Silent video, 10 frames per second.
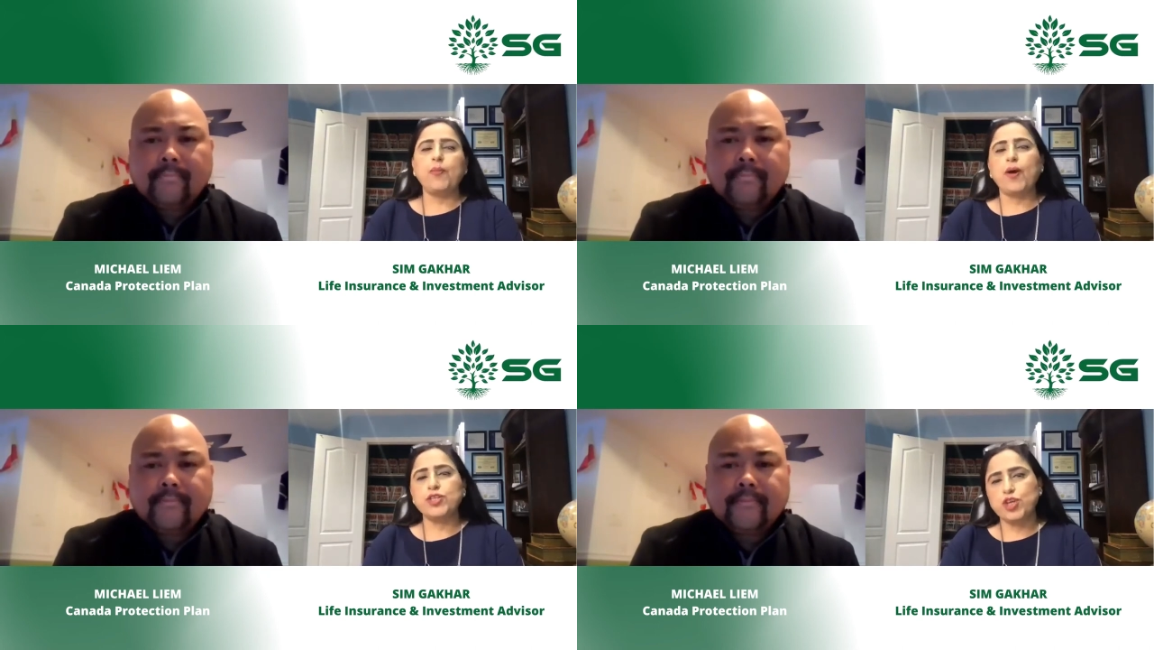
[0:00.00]

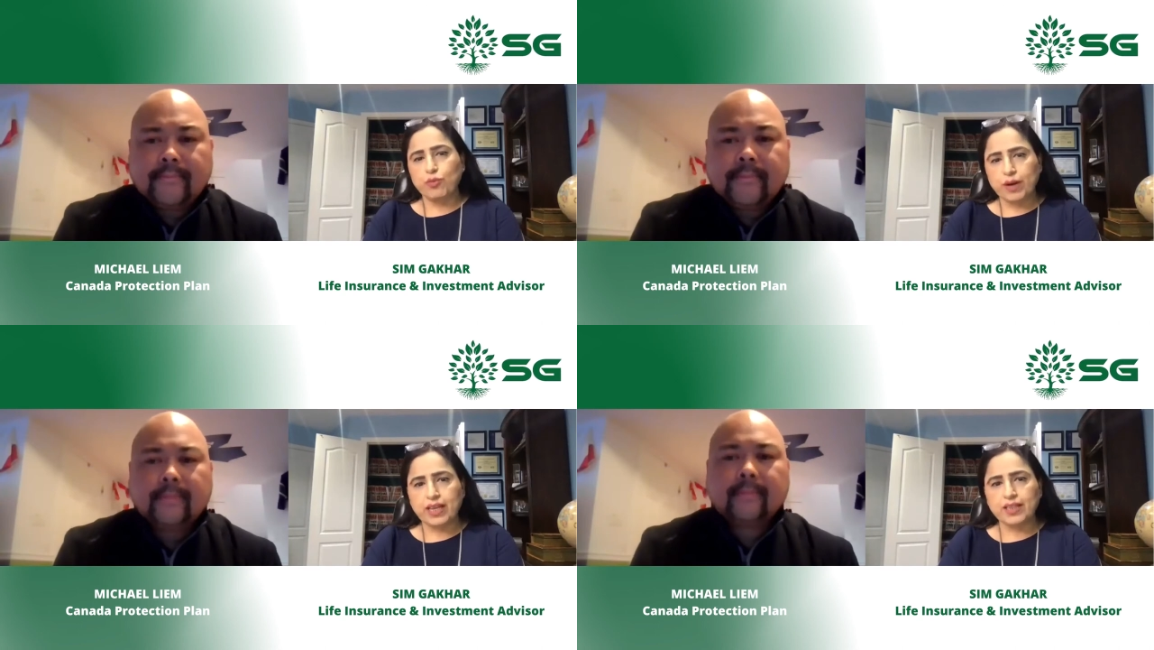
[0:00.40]
Speaker 1: about your
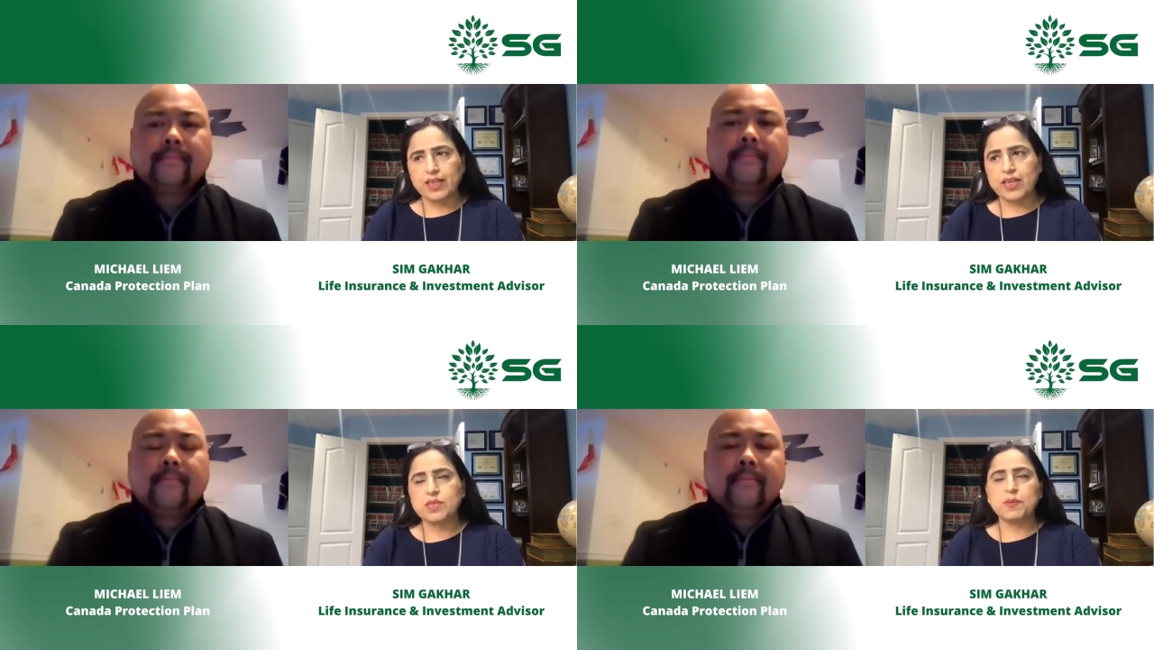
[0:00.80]
critical
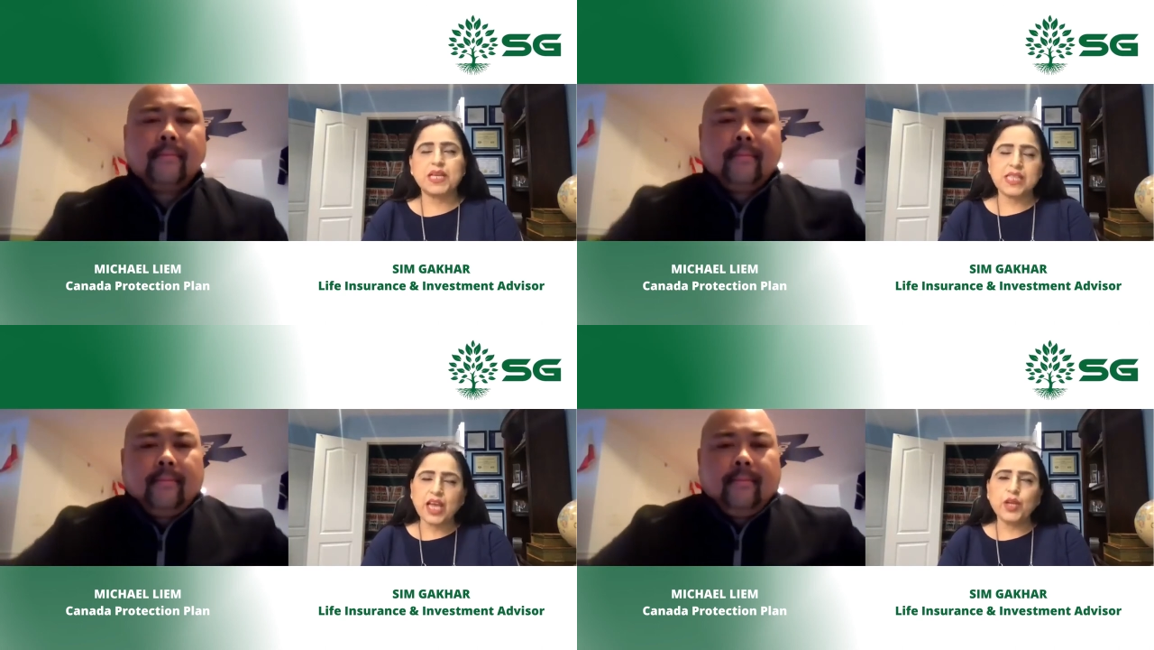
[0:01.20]
illness,
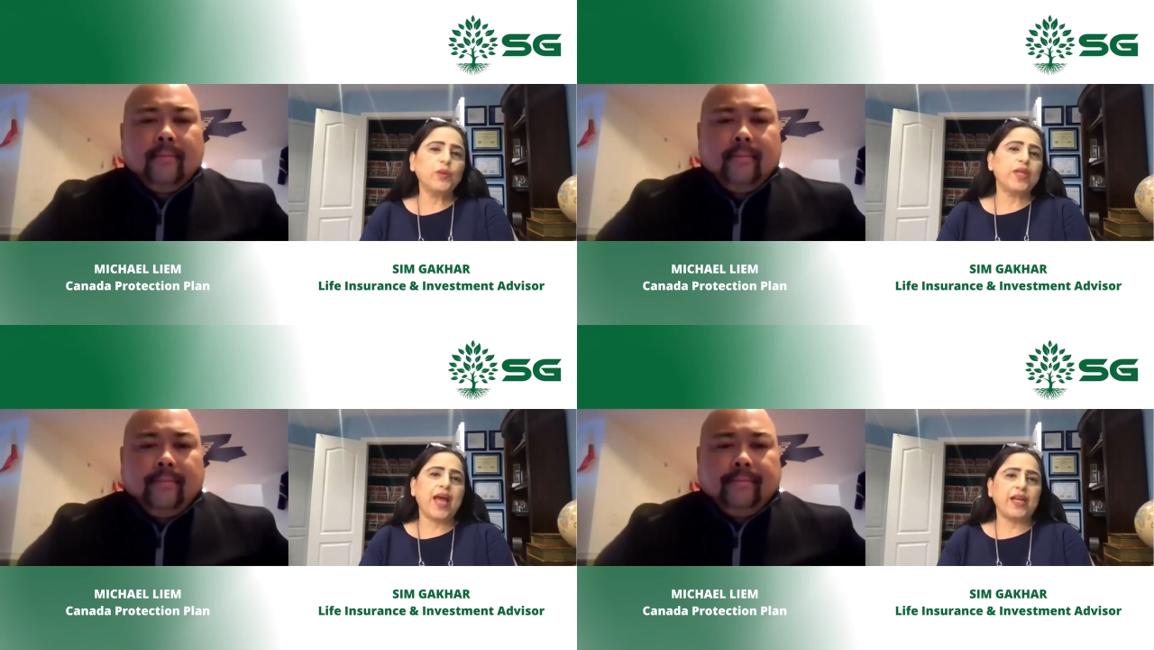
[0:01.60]
because I
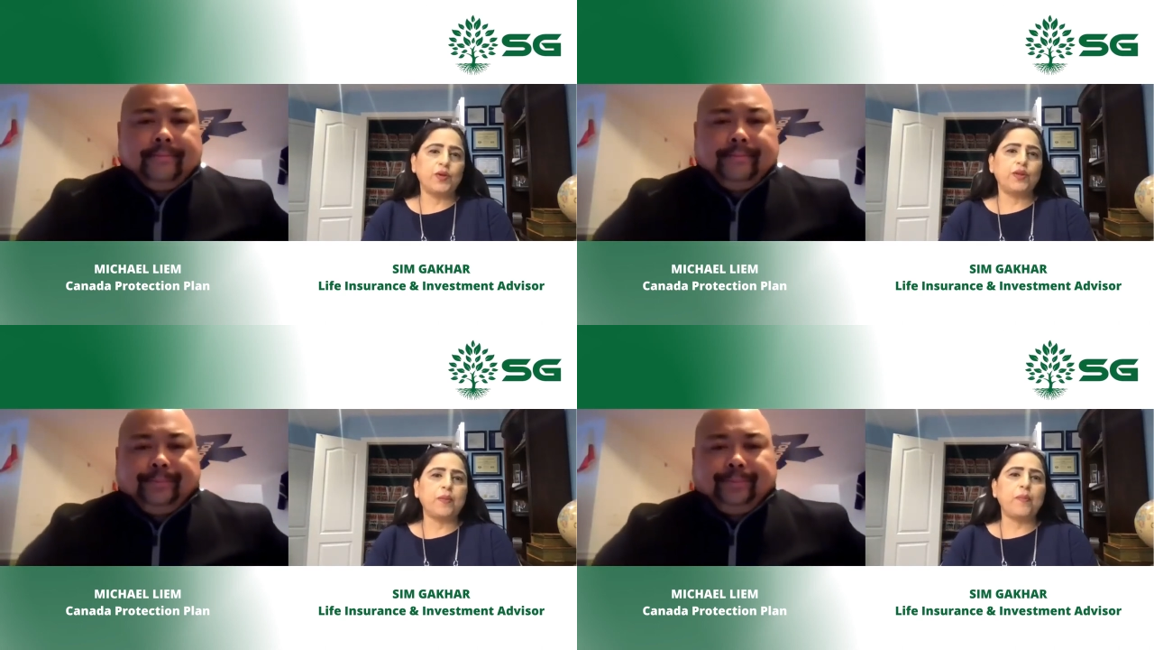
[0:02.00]
know that
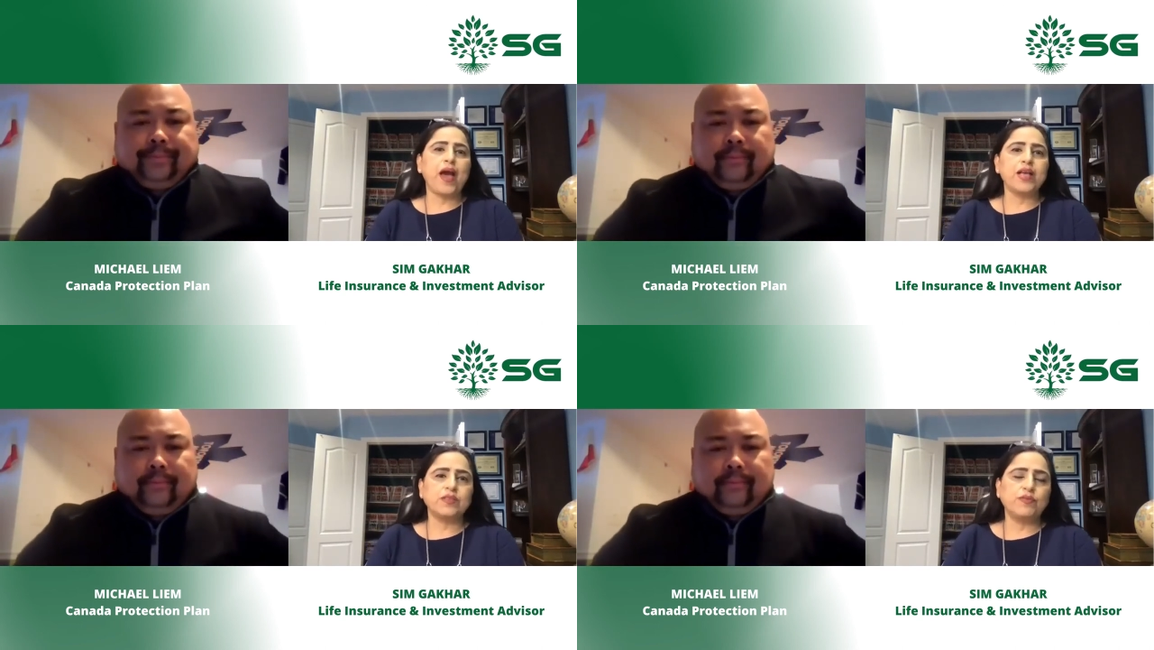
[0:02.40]
during the
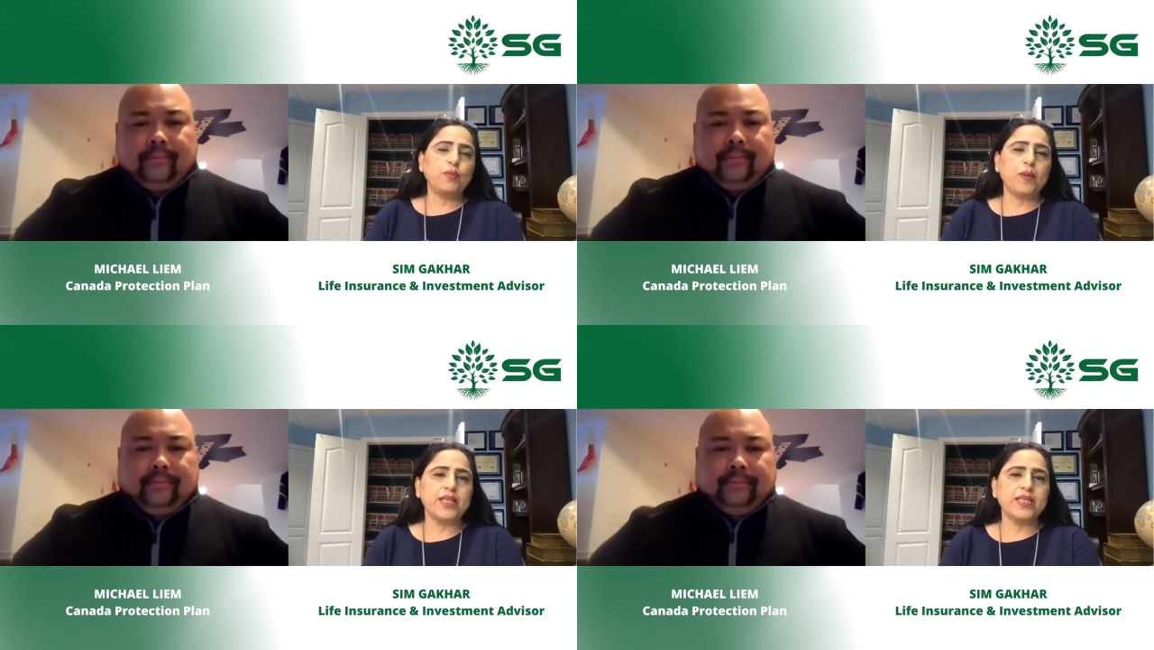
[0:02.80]
past
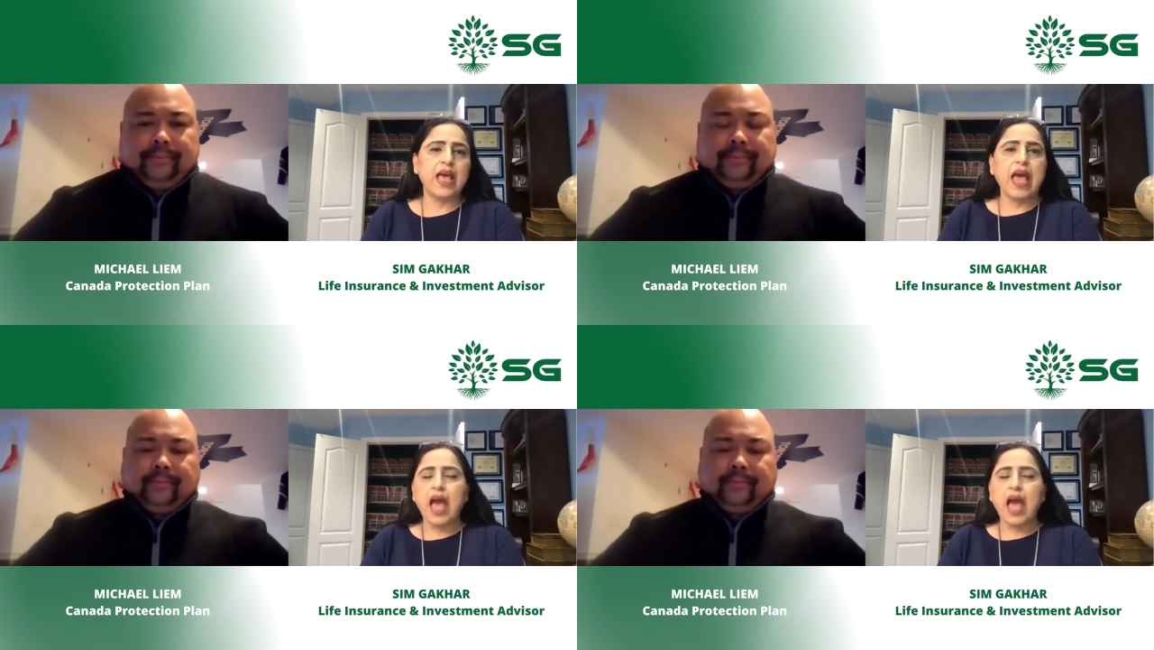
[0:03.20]
few months,